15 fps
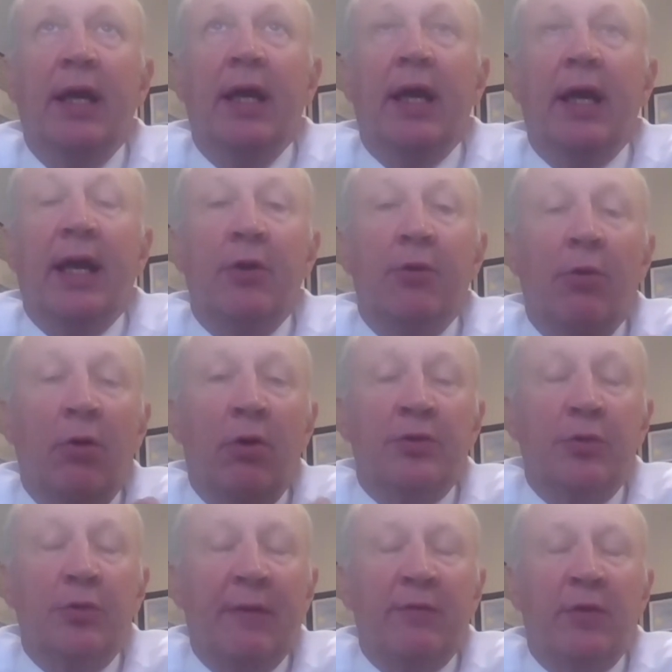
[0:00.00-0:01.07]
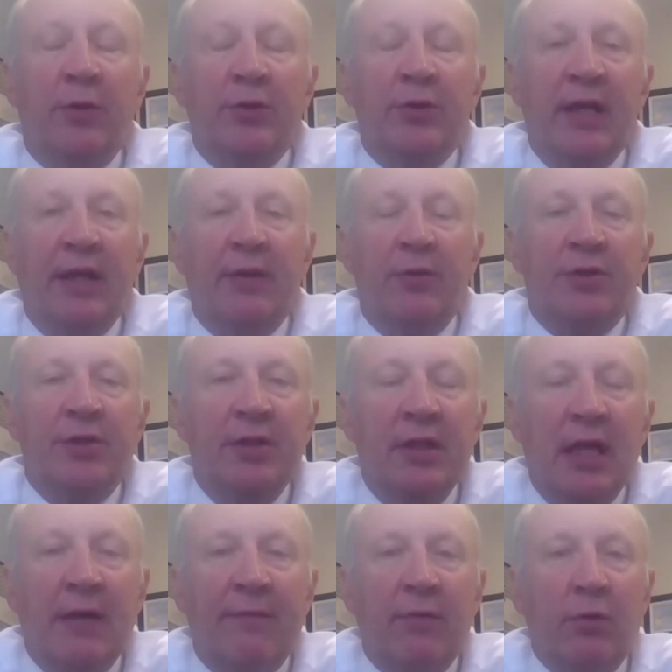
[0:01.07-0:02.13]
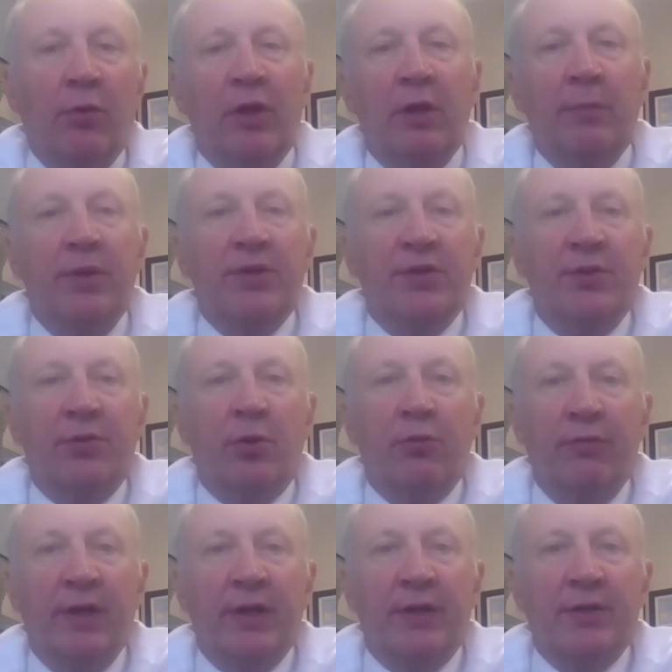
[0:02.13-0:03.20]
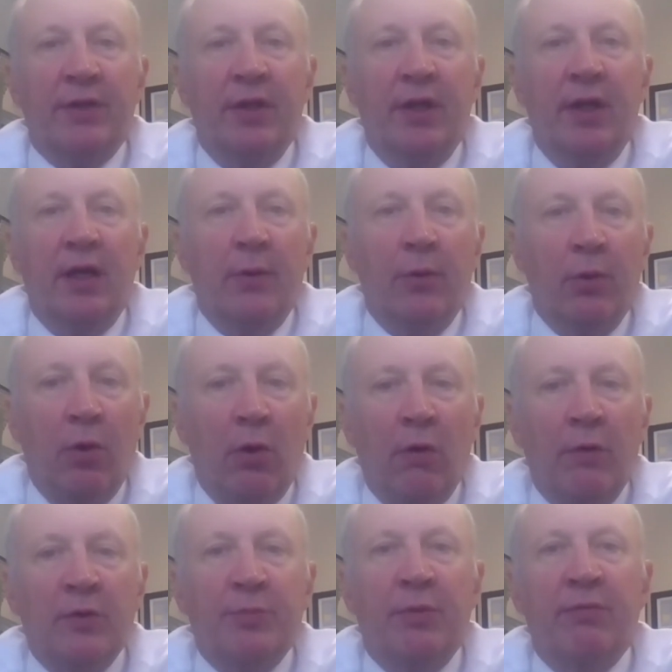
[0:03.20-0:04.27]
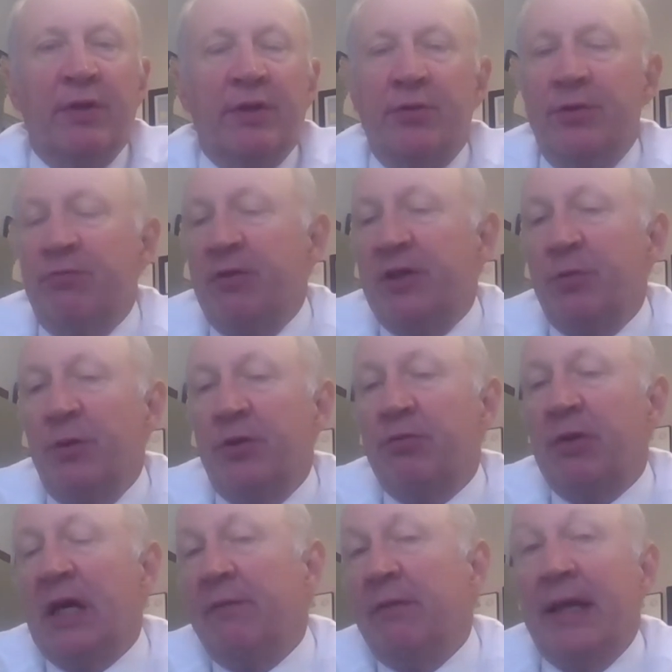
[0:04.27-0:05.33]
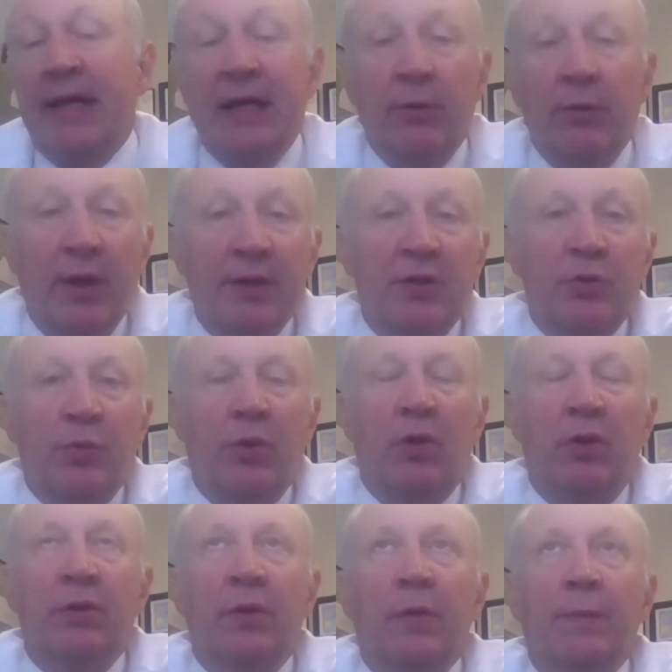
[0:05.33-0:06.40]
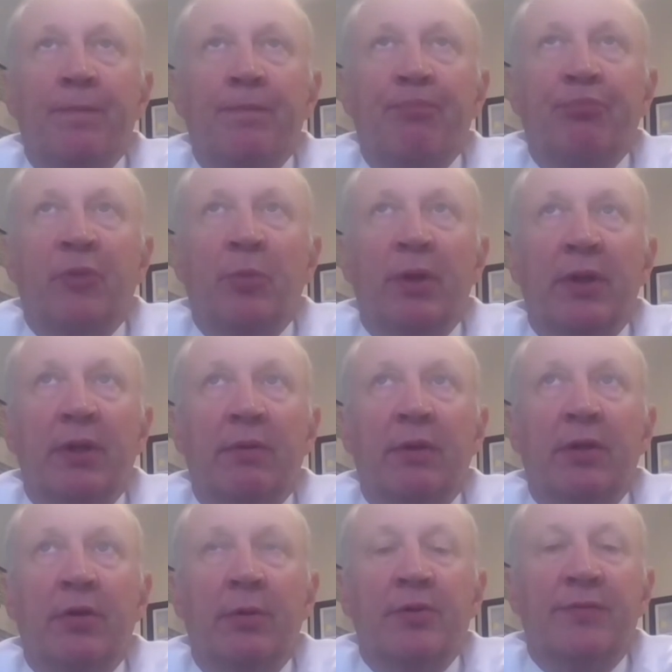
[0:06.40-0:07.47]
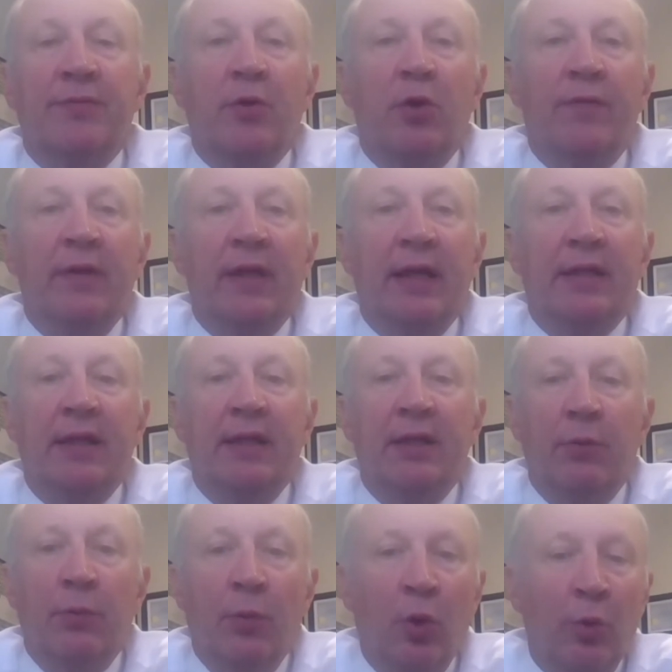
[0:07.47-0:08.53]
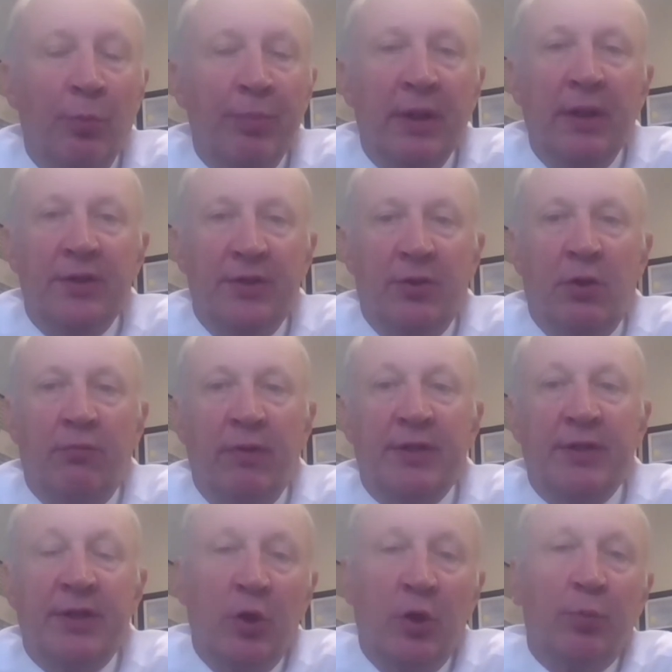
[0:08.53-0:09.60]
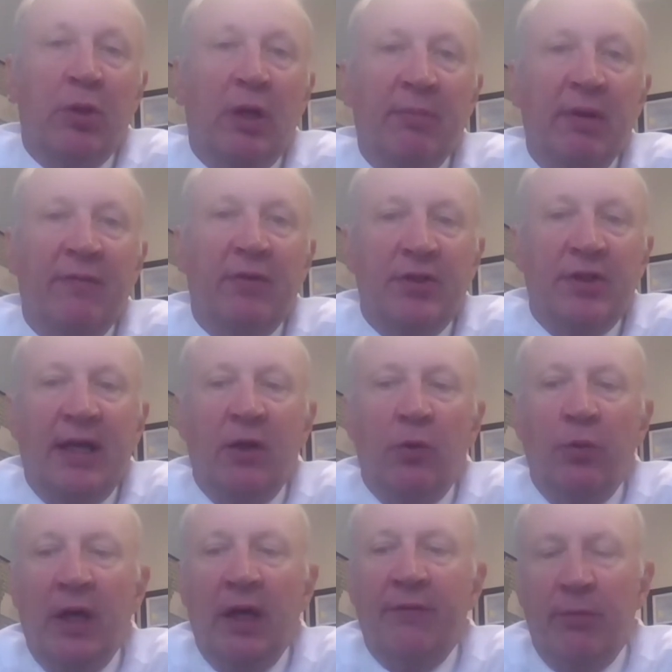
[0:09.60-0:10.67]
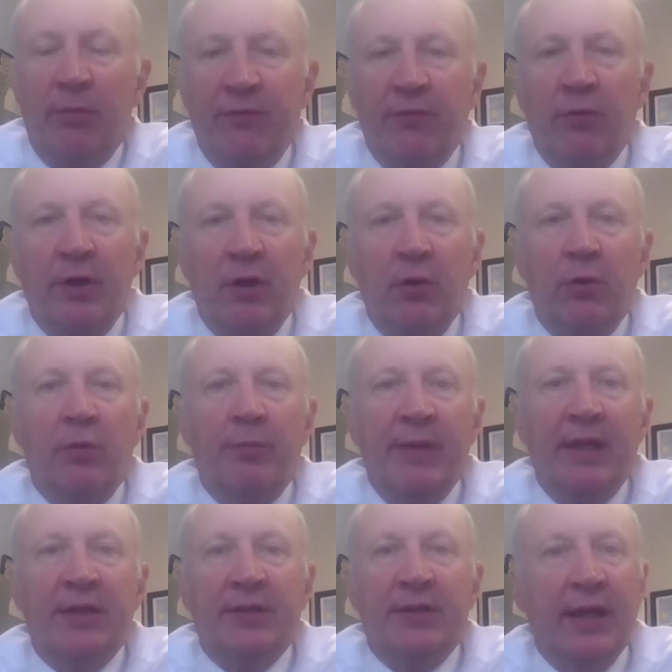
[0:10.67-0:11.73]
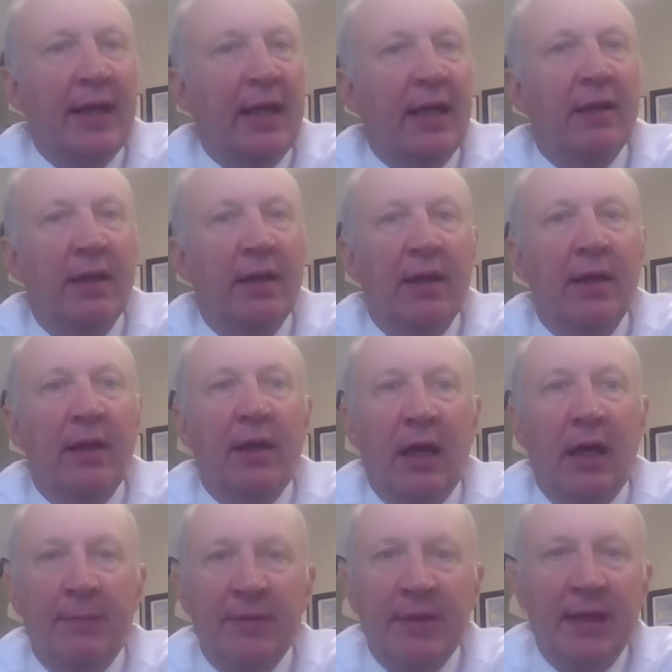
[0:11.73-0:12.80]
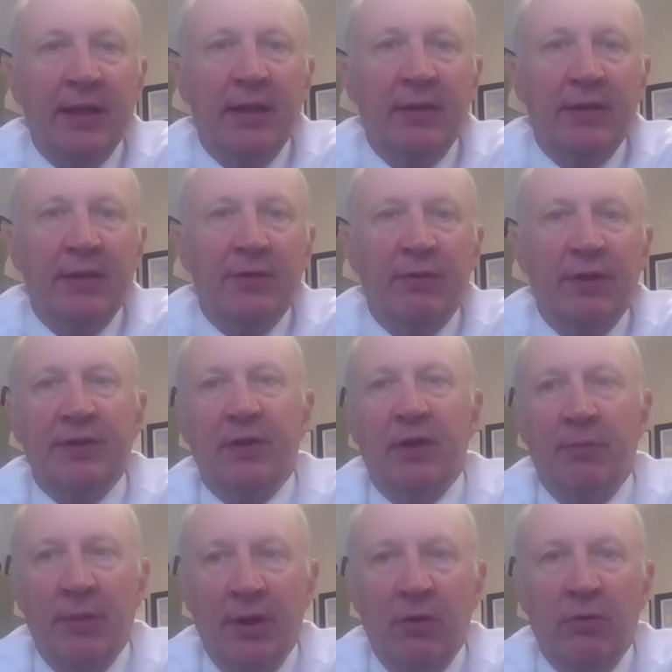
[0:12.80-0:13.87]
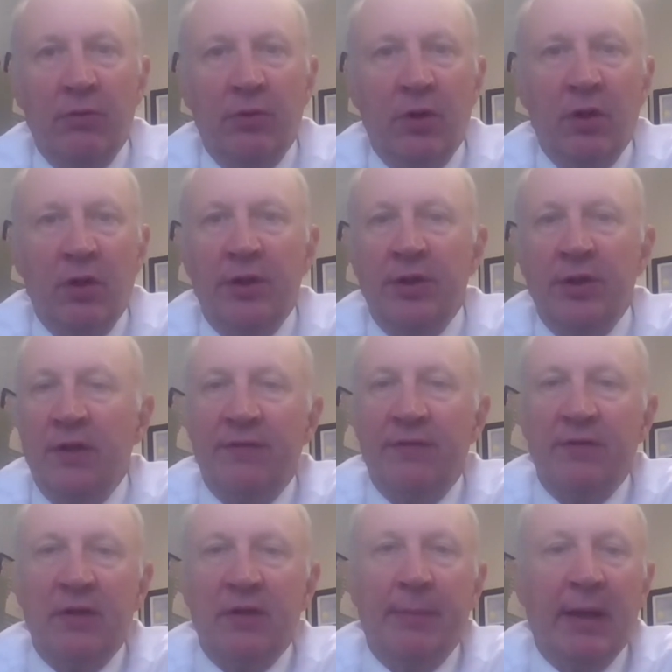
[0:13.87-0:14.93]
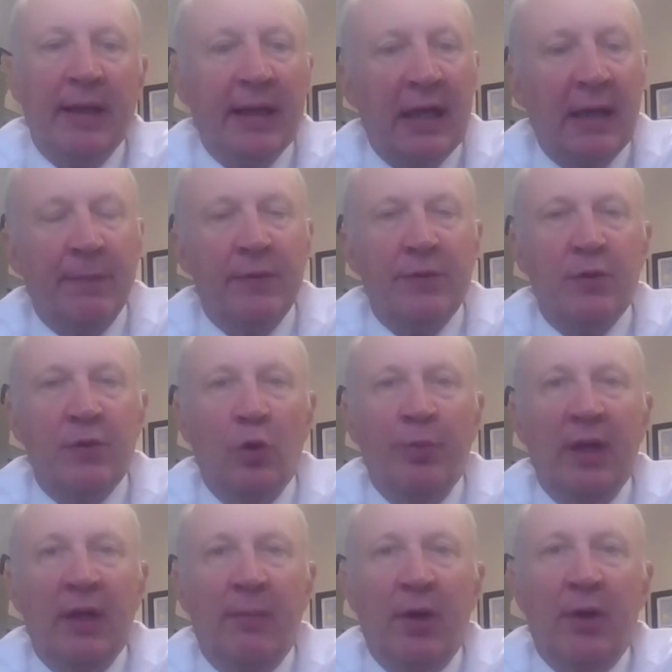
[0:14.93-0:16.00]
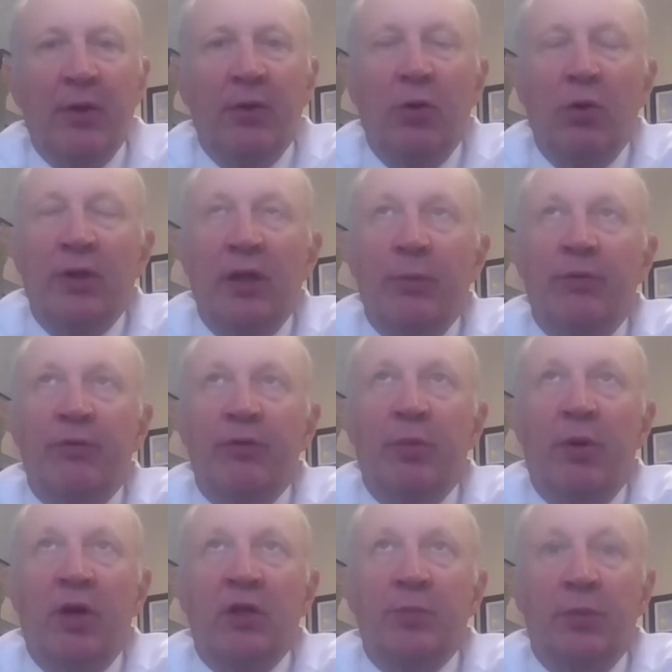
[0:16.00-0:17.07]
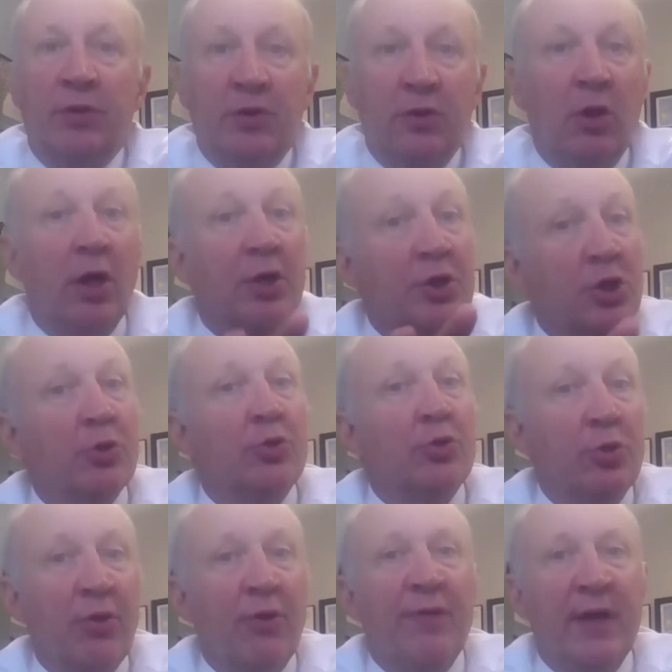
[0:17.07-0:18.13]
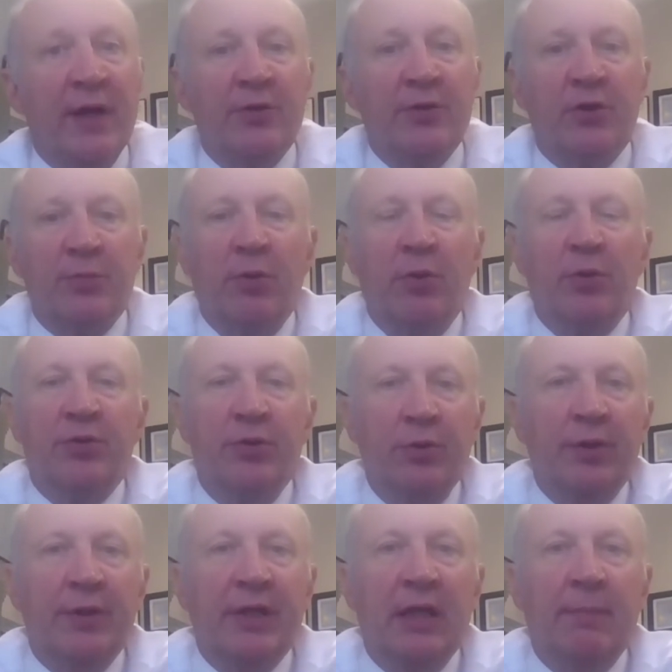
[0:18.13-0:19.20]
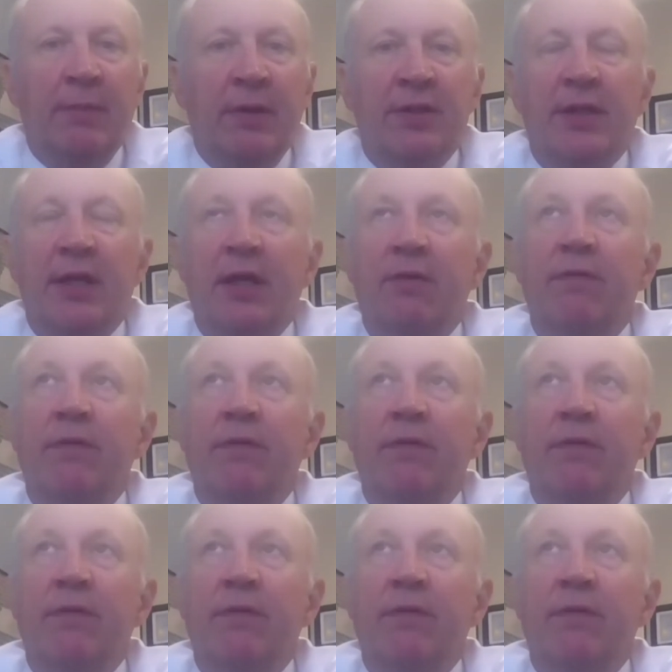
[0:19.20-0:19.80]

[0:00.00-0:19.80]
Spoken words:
And you also have to understand there's never going to be zero risk. There will always be risk. There's risk with traveling anyways, as we all know. But in terms of COVID-19, there won't be zero risk. And you'll probably have to sign a waiver before you go to a meeting, say, hey, I'm taking this risk on my own knowledge, and if something bad happens, so be it. I'm not going to hold anyone responsible, as long as you do the things you're supposed to do to keep me safe.